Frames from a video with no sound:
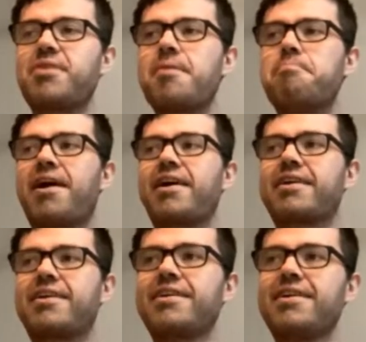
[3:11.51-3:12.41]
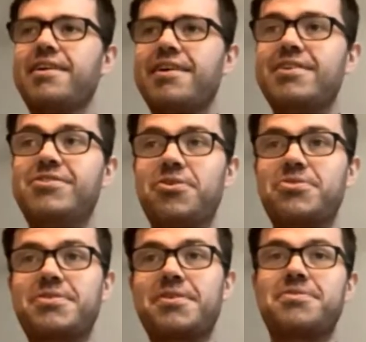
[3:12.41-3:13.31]
We are back, the
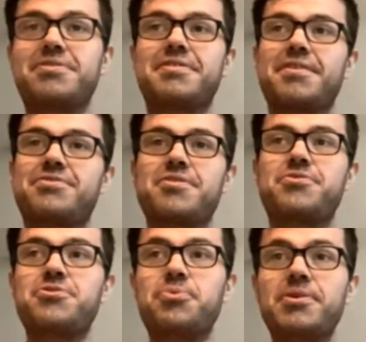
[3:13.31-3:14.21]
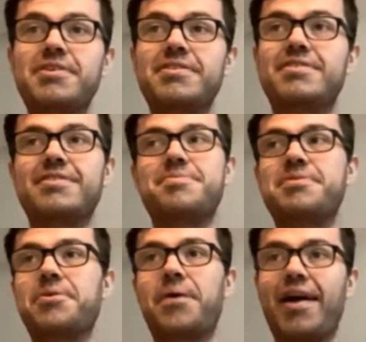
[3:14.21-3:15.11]
Johnsons, after a few weeks. It's
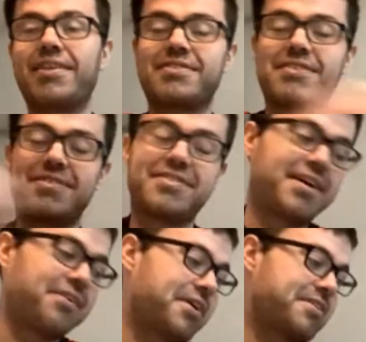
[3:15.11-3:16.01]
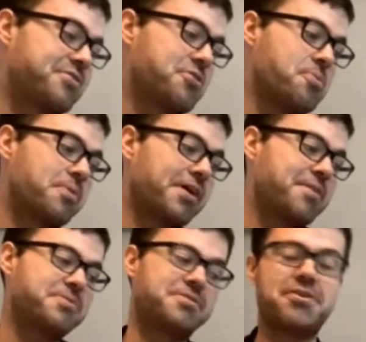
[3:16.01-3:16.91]
been a while, hasn't it, since our last home
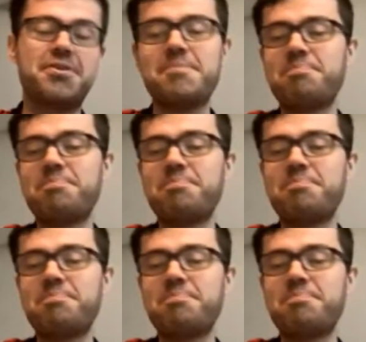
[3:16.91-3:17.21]
game, so